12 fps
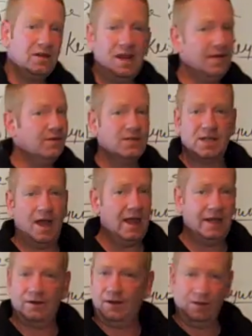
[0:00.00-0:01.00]
just an average
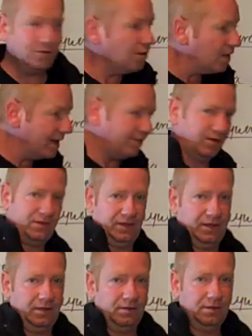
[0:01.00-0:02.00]
guy here. I don't know
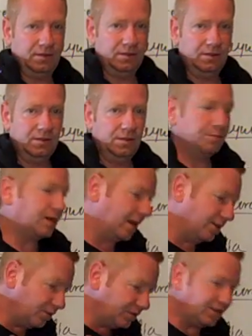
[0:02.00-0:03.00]
everything, but
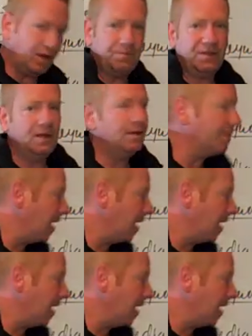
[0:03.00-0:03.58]
I know something